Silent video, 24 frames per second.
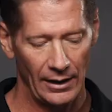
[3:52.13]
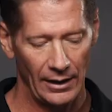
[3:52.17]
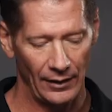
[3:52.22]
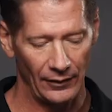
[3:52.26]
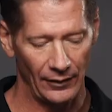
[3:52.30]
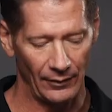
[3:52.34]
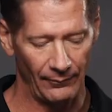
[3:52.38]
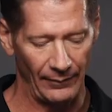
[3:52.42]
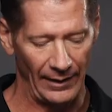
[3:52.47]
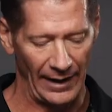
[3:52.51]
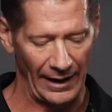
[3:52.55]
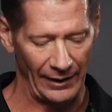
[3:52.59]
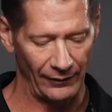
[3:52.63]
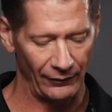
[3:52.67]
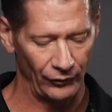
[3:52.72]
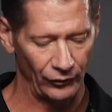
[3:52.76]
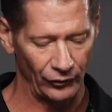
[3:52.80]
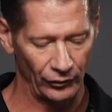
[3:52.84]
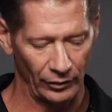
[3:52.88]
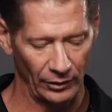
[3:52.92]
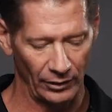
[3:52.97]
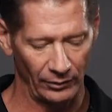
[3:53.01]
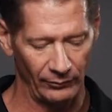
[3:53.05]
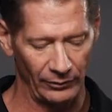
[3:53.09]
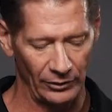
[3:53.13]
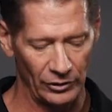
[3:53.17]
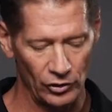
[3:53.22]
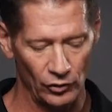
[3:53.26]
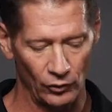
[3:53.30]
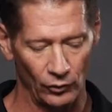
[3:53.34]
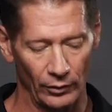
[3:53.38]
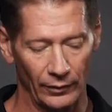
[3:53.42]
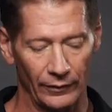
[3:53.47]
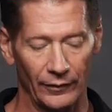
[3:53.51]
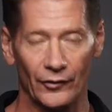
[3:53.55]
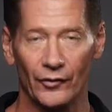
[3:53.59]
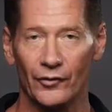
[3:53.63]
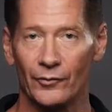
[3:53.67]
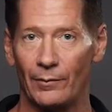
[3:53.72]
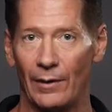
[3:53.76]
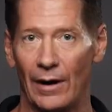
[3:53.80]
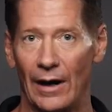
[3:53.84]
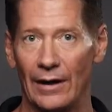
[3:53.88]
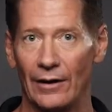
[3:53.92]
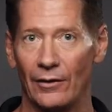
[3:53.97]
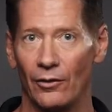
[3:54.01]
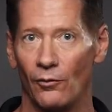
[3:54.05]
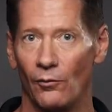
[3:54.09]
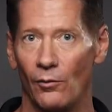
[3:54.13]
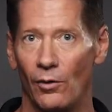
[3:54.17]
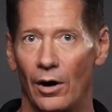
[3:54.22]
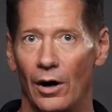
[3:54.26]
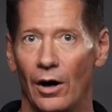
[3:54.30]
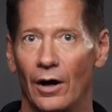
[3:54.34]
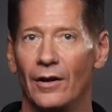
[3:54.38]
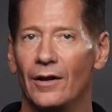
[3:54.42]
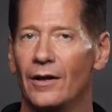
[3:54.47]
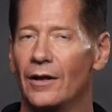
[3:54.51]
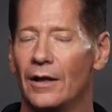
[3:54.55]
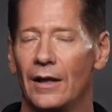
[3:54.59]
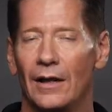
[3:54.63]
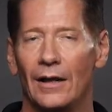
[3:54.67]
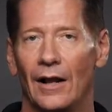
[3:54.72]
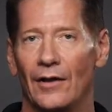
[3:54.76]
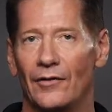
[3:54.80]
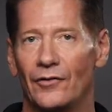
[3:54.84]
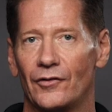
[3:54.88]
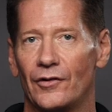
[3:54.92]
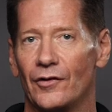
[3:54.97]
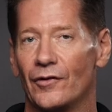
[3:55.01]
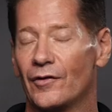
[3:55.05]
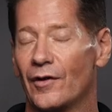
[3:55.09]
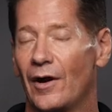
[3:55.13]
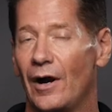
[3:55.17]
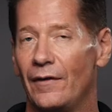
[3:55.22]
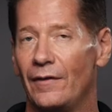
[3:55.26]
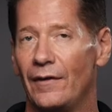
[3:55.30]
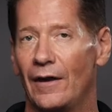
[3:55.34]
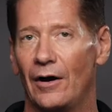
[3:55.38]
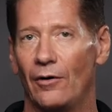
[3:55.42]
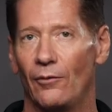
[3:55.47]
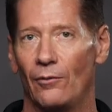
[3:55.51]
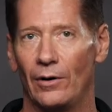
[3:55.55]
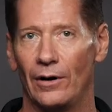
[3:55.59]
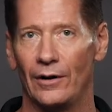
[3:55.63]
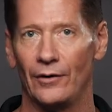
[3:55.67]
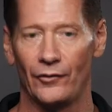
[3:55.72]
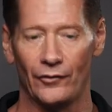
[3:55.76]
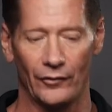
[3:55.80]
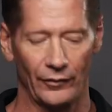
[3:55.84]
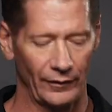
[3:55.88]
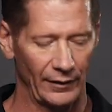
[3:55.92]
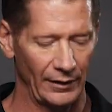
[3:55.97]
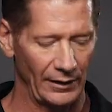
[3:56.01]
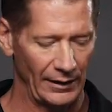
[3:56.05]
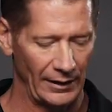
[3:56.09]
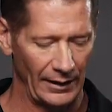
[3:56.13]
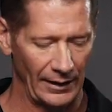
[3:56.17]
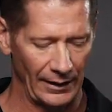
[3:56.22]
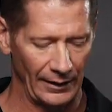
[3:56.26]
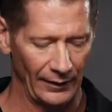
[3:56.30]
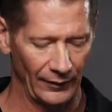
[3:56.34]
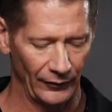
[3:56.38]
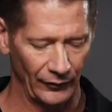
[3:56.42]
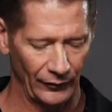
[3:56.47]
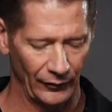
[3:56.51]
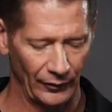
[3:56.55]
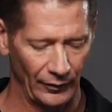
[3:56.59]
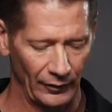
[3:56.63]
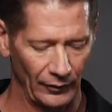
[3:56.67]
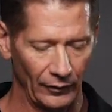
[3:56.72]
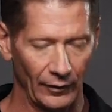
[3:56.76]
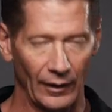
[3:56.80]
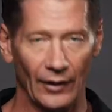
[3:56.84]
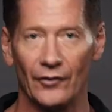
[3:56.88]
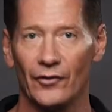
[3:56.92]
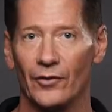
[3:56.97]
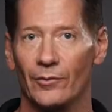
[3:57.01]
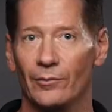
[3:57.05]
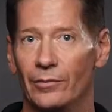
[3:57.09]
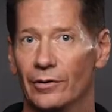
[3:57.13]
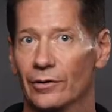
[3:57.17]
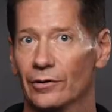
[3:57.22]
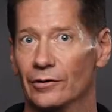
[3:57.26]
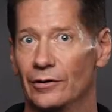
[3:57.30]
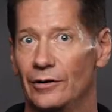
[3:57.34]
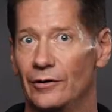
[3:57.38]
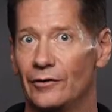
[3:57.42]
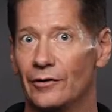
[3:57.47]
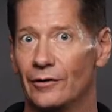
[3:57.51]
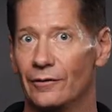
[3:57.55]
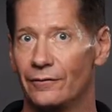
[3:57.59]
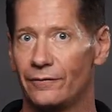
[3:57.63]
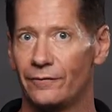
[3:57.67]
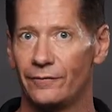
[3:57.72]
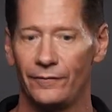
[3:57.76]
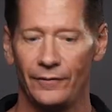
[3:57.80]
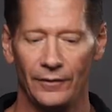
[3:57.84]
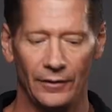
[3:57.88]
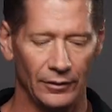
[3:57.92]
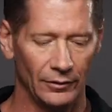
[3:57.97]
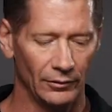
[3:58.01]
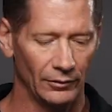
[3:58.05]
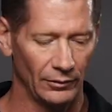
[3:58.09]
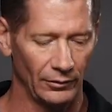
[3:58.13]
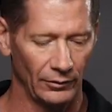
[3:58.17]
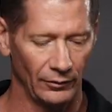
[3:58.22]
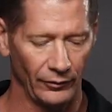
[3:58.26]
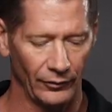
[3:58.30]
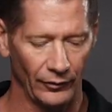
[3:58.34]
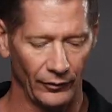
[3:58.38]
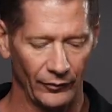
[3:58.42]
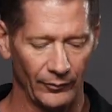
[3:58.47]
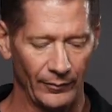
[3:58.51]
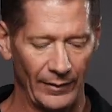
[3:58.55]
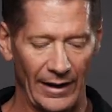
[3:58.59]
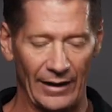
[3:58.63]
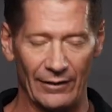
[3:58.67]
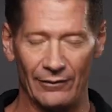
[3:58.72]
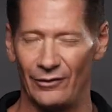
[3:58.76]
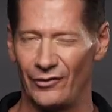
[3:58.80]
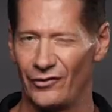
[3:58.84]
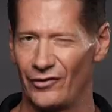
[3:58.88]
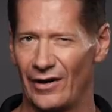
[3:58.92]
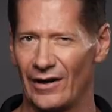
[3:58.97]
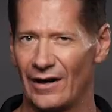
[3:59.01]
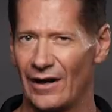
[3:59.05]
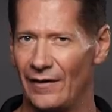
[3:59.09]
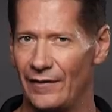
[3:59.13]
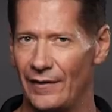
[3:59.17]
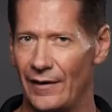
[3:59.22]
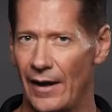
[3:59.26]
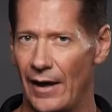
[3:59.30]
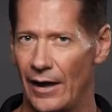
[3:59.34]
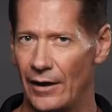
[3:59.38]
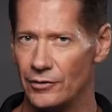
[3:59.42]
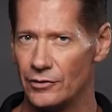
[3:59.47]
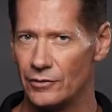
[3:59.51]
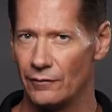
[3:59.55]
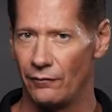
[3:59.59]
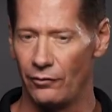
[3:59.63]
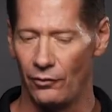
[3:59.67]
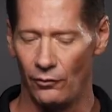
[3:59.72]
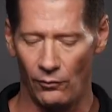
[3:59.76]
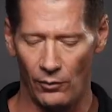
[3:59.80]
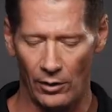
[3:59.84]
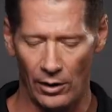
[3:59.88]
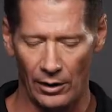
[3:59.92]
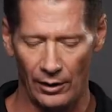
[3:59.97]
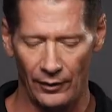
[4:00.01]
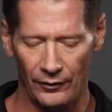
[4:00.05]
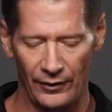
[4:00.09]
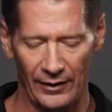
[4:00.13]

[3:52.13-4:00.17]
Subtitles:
The batteries are going to be toward the spine of the wallet. It's designed that way so that it has less ability to feel those batteries like on the edge of the wallet.